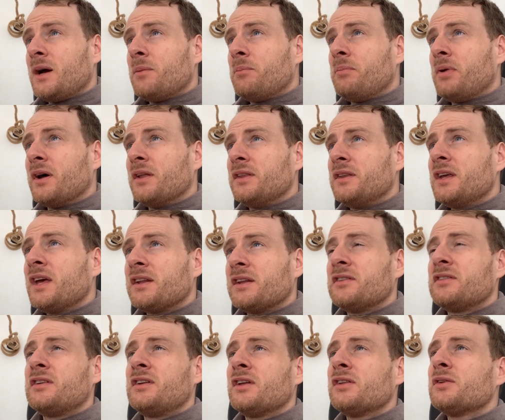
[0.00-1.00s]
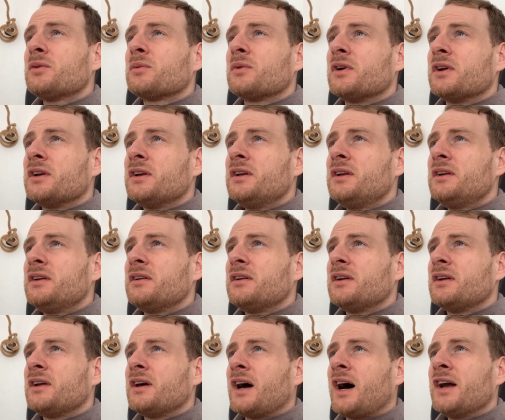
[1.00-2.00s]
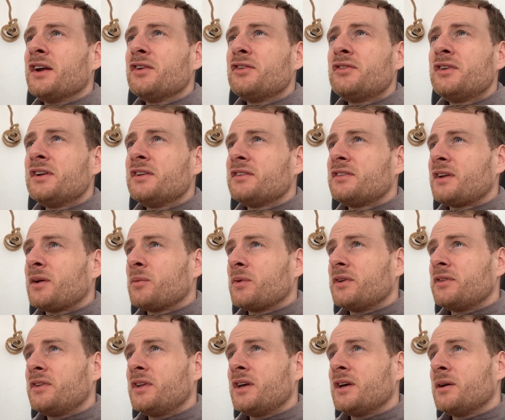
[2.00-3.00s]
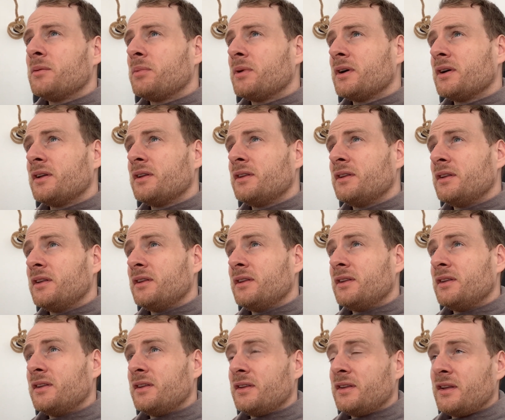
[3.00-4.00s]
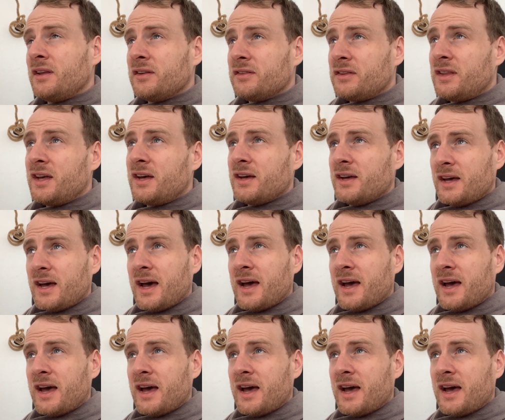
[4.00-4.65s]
But yeah, there's another one. I don't really understand why it's there, but it's there.